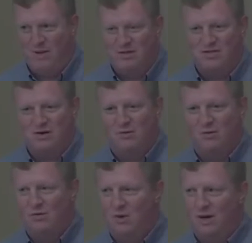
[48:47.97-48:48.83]
to maybe
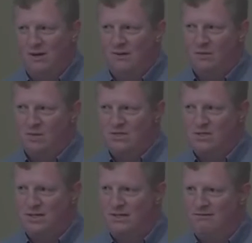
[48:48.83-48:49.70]
start with one, and then we'll
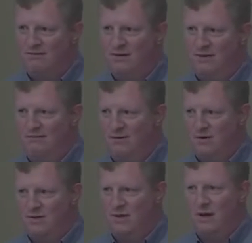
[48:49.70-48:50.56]
see if uh,
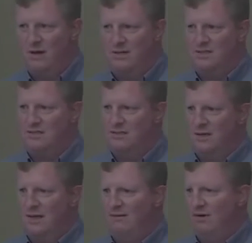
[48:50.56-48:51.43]
folks in the audience
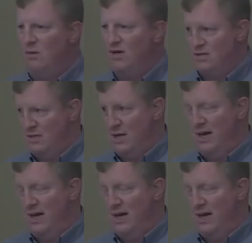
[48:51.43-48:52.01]
uh, have a question.